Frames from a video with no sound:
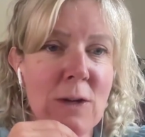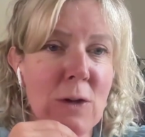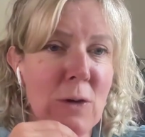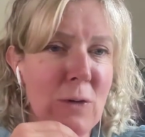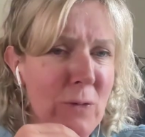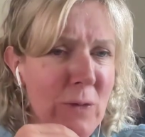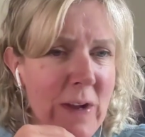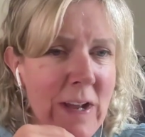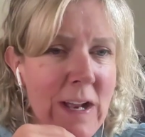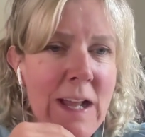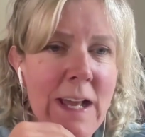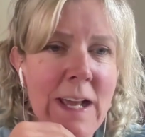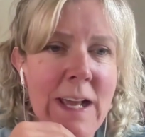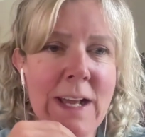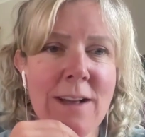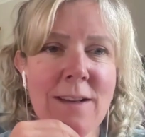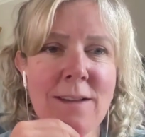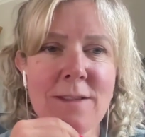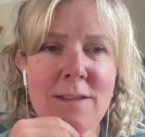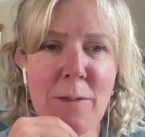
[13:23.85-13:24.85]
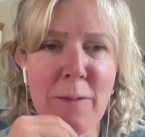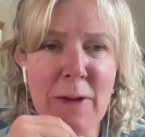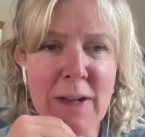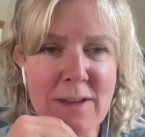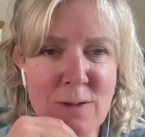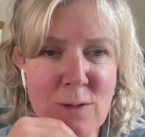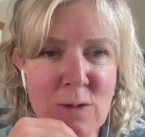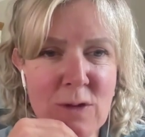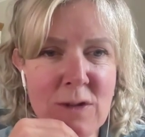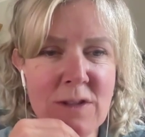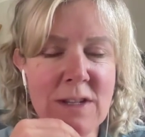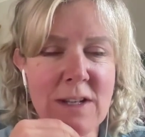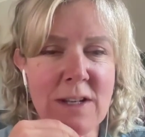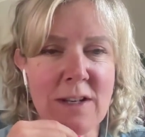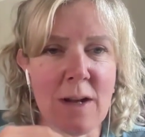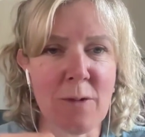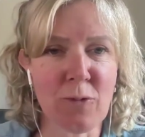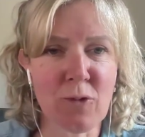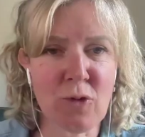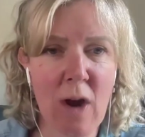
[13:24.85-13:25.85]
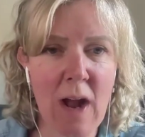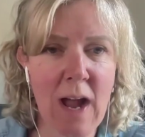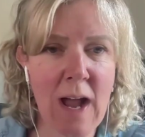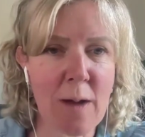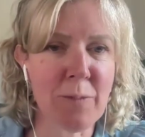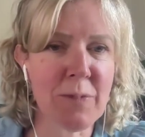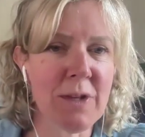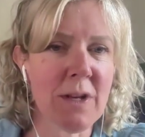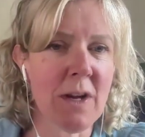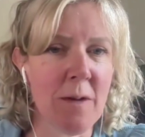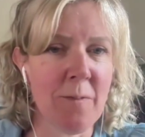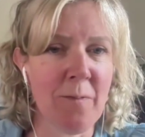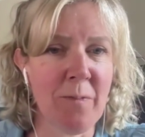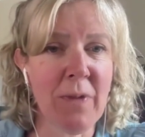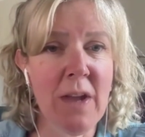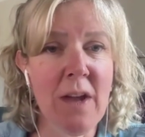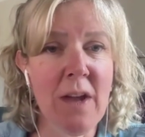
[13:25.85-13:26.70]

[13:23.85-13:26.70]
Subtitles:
Your feeling is, I'm exhausted. I'm trapped. I'm